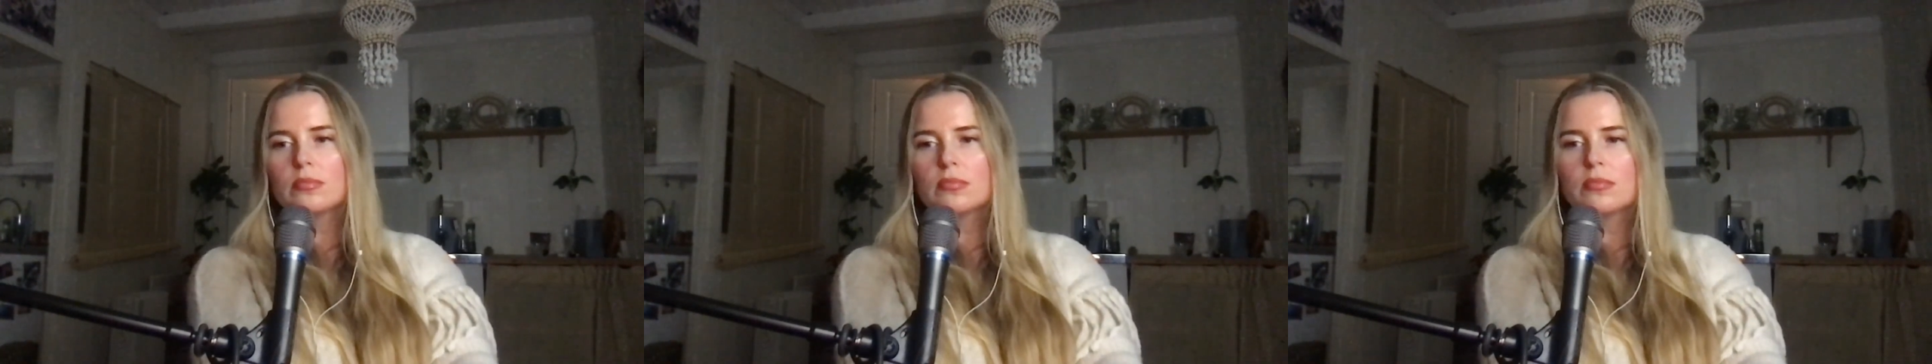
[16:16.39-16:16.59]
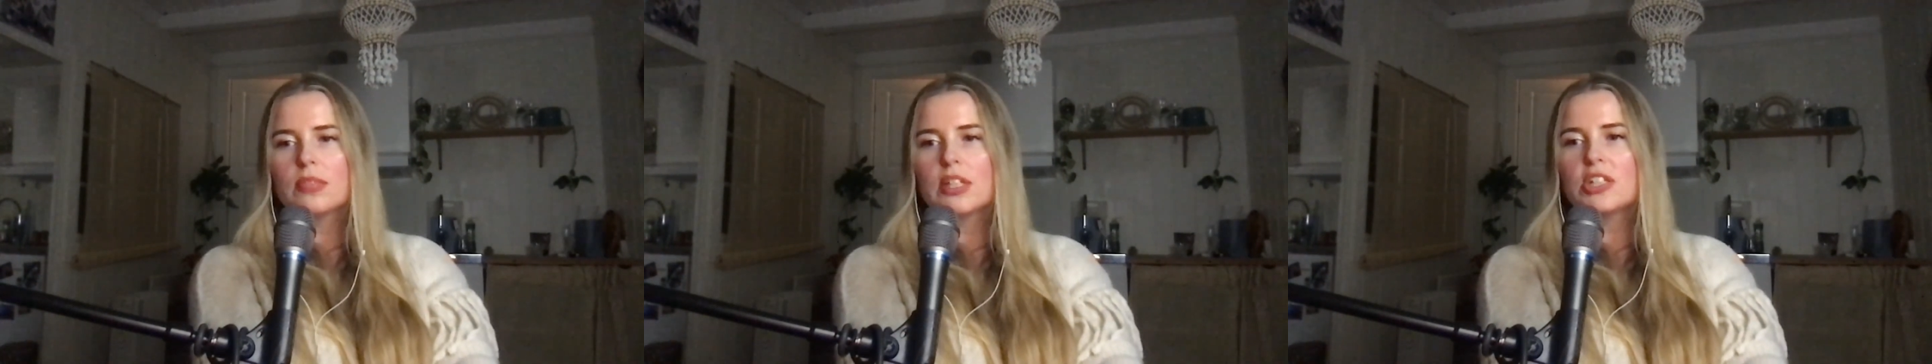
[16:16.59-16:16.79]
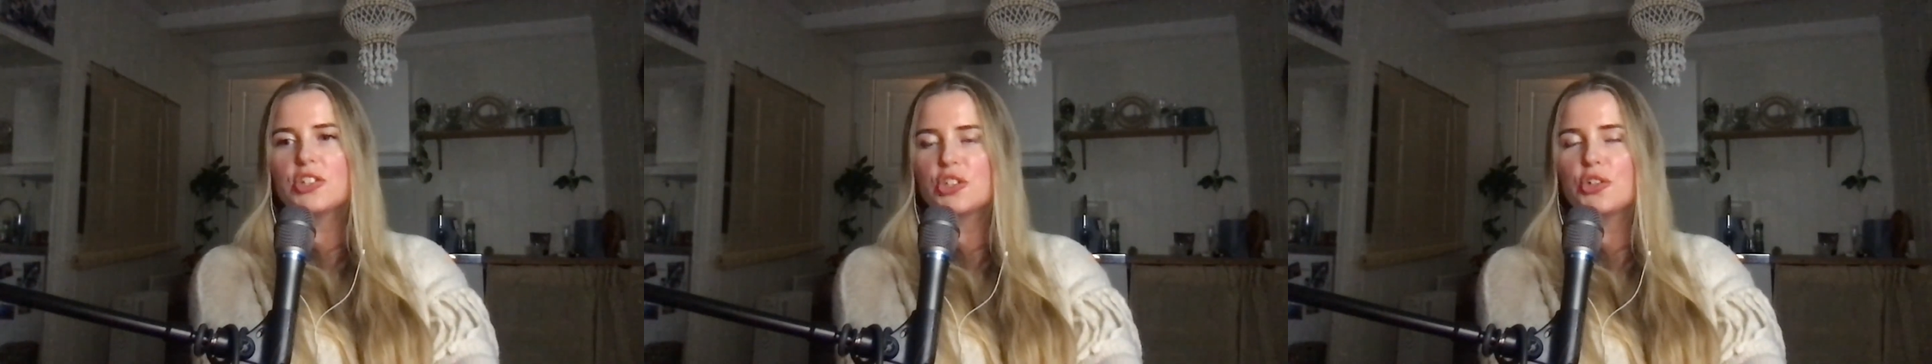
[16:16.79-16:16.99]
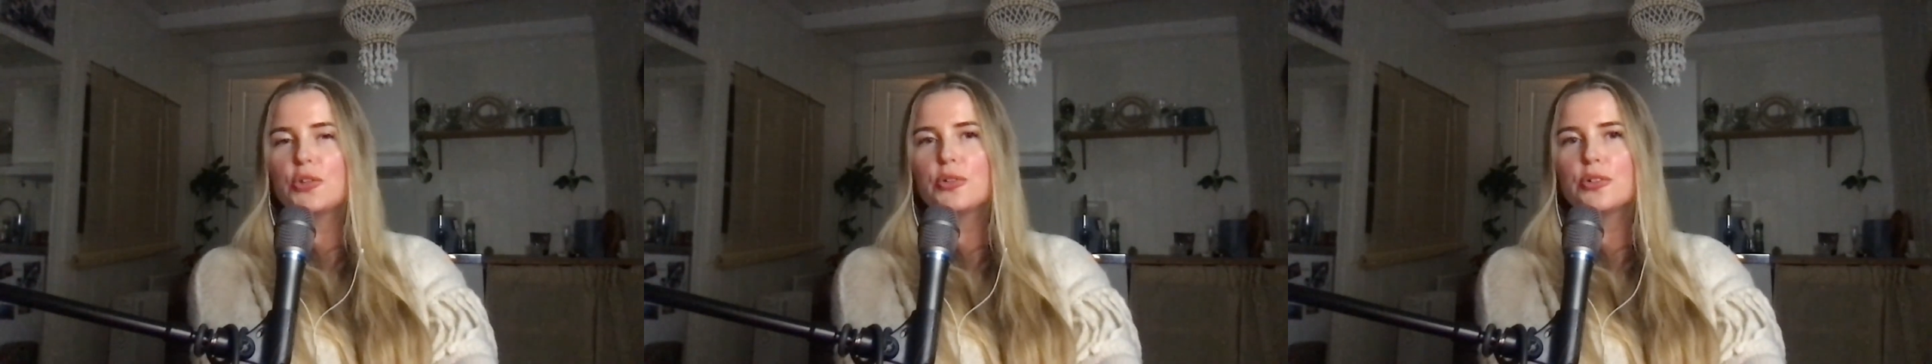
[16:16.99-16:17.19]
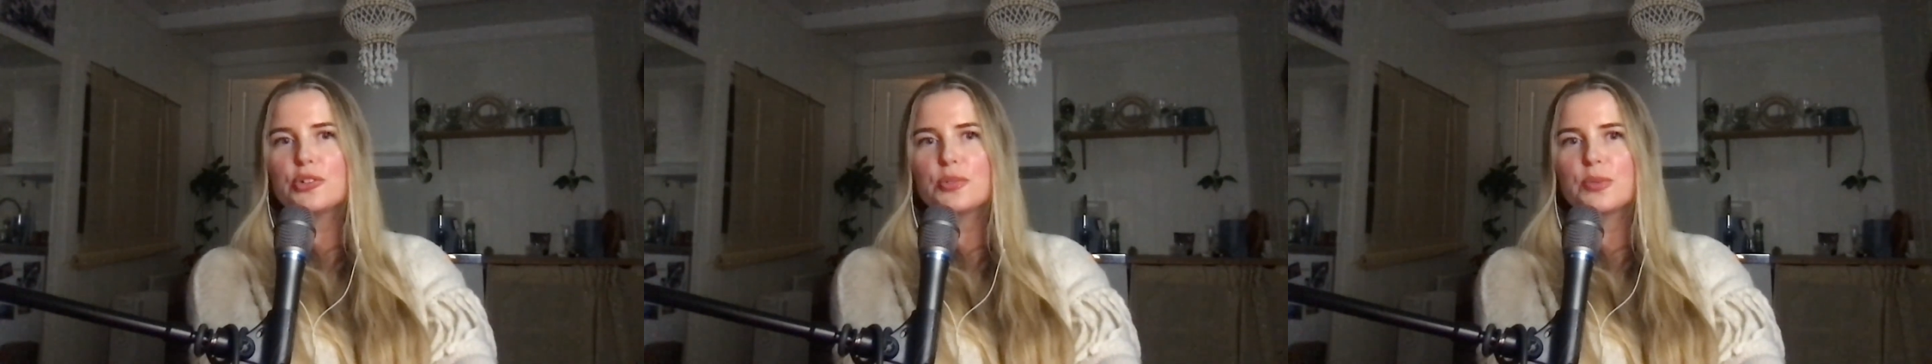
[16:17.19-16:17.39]
that's a
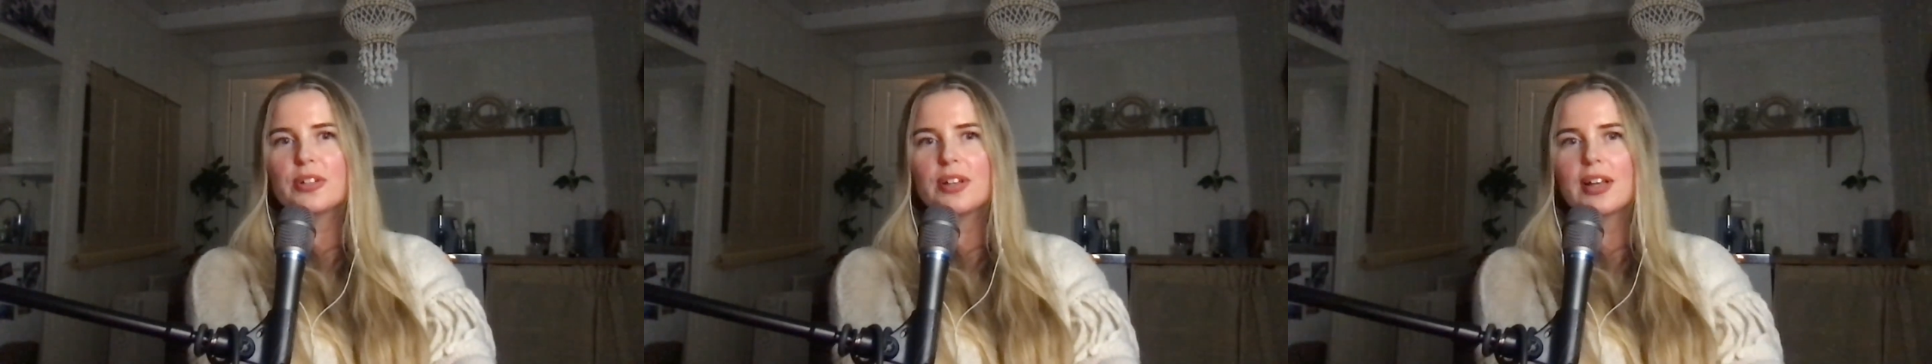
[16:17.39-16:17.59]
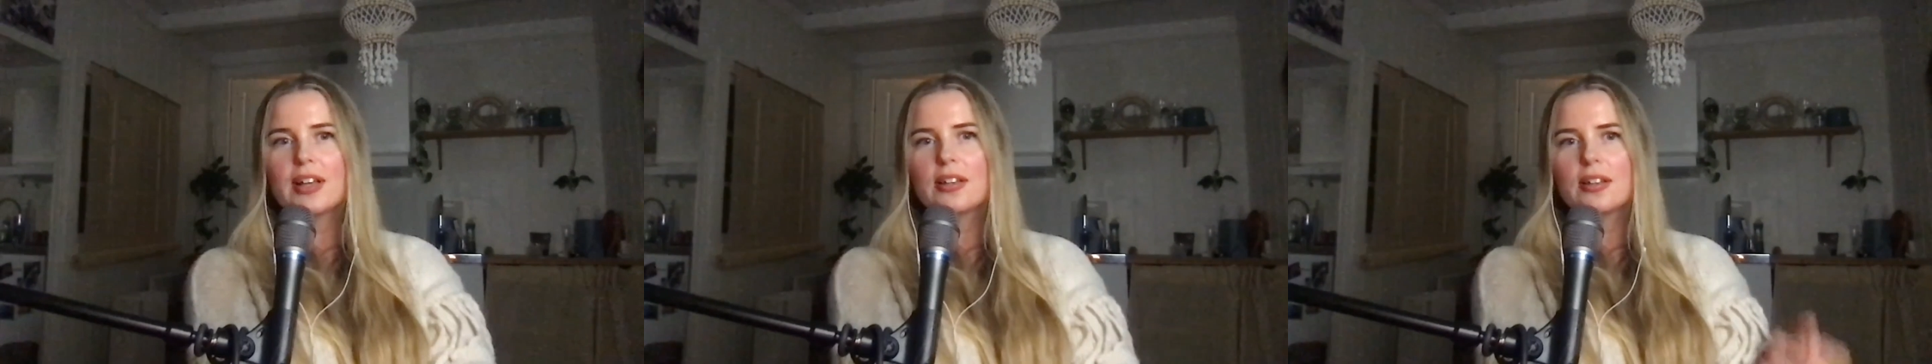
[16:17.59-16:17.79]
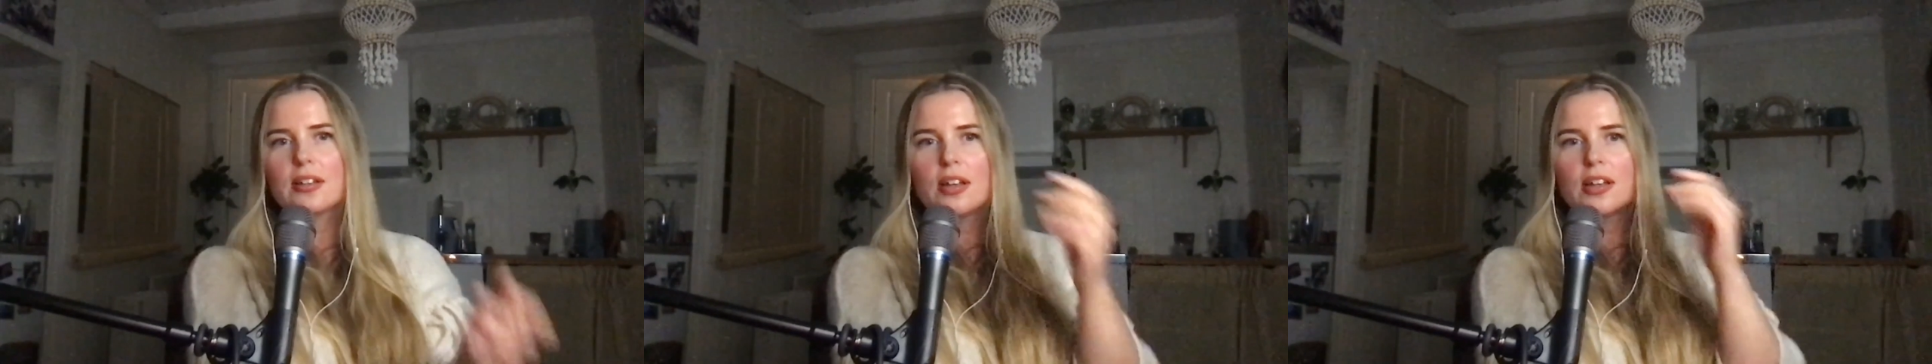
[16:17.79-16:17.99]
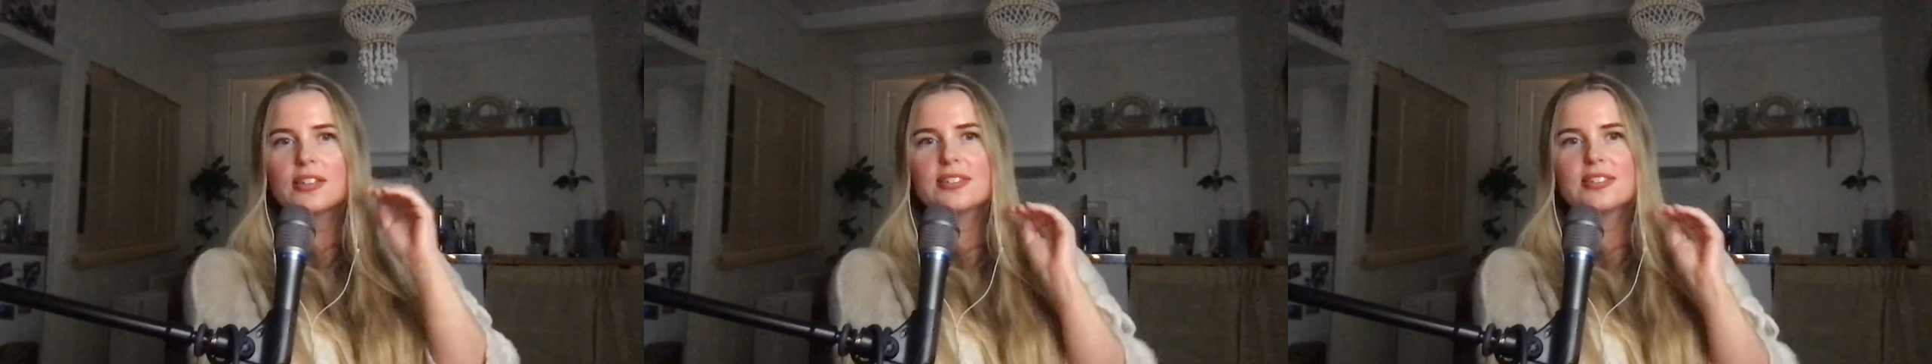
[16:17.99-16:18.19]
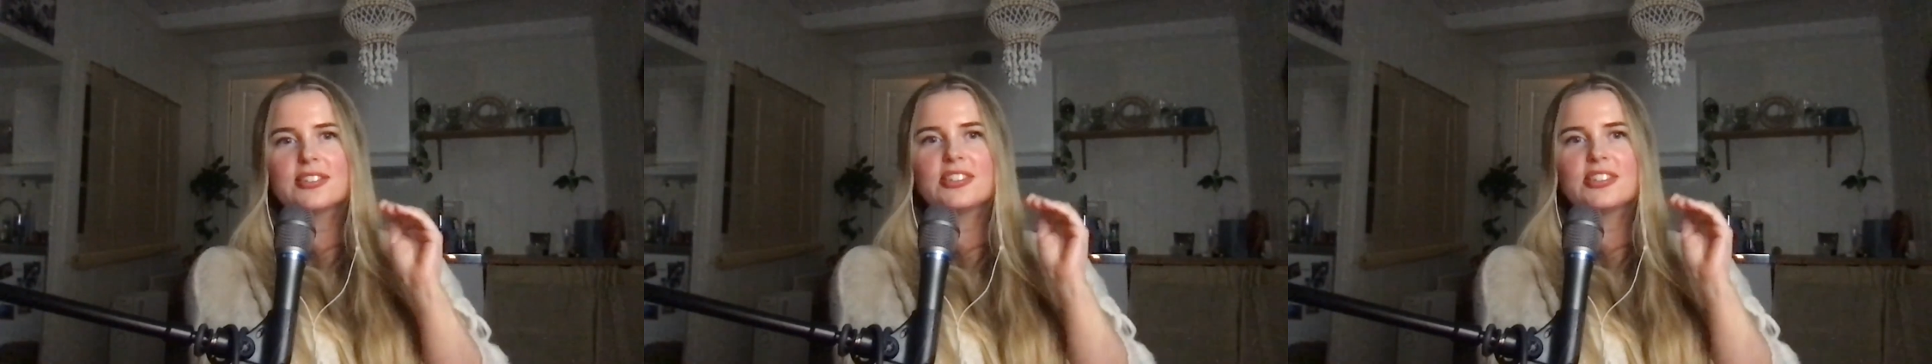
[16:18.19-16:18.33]
huge one, like not